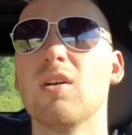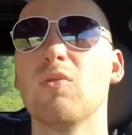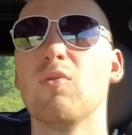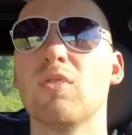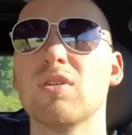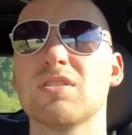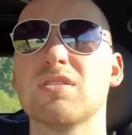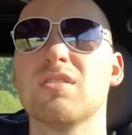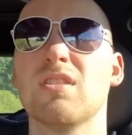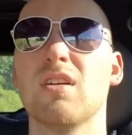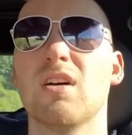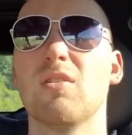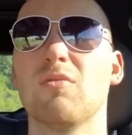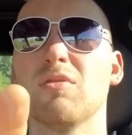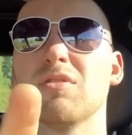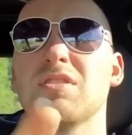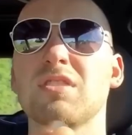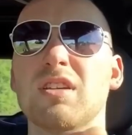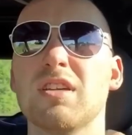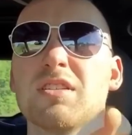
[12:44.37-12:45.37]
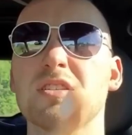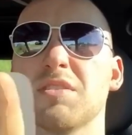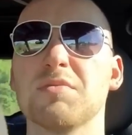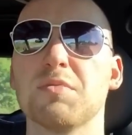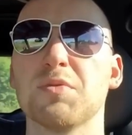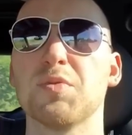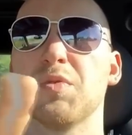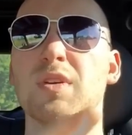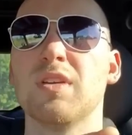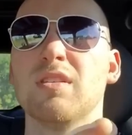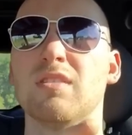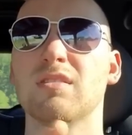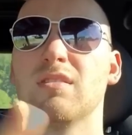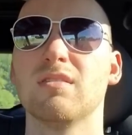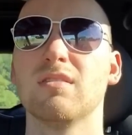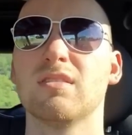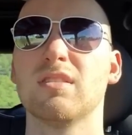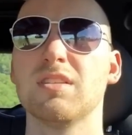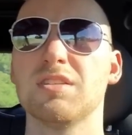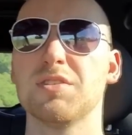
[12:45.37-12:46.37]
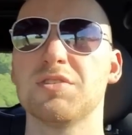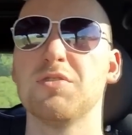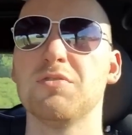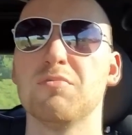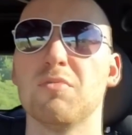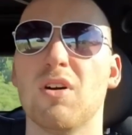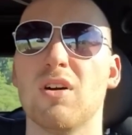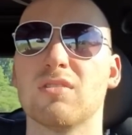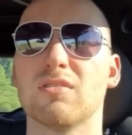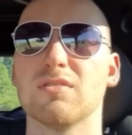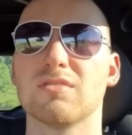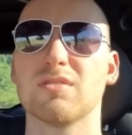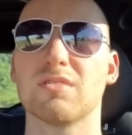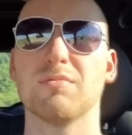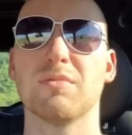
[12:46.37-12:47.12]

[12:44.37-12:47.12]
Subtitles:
what's the distance between these two models?